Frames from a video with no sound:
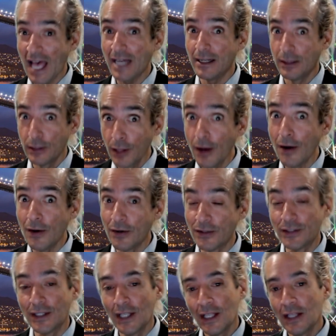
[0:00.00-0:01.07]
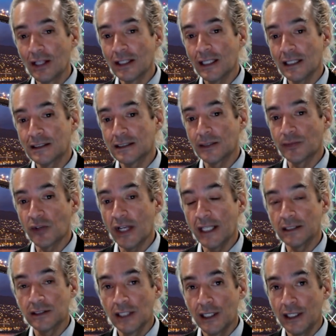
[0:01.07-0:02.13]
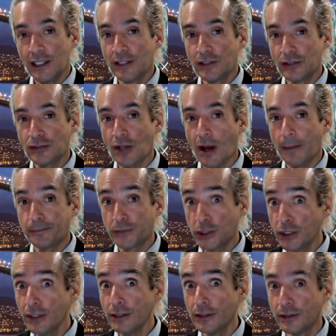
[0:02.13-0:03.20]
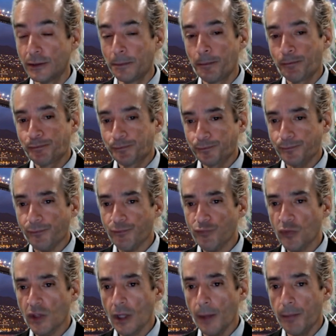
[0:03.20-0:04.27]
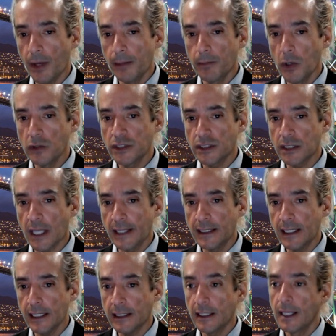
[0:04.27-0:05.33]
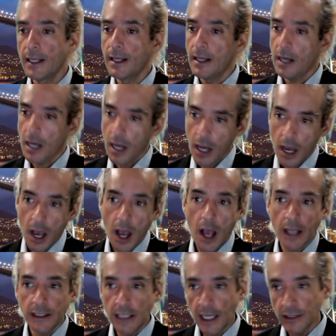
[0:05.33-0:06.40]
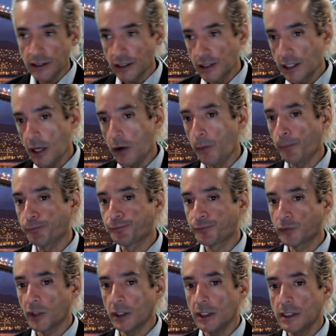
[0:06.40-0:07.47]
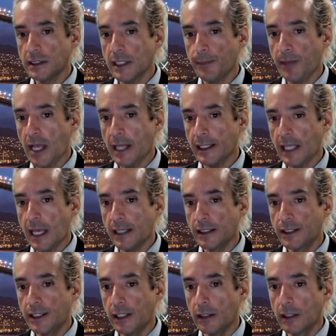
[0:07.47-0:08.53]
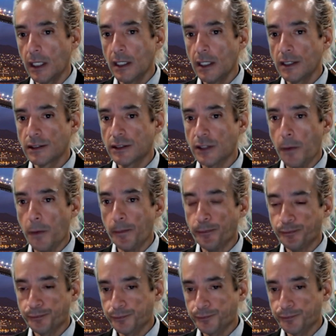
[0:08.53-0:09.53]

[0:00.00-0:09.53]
that alone gets them ranked in the top two. But most psychic, uh, yes and no. Let's get back at it here. So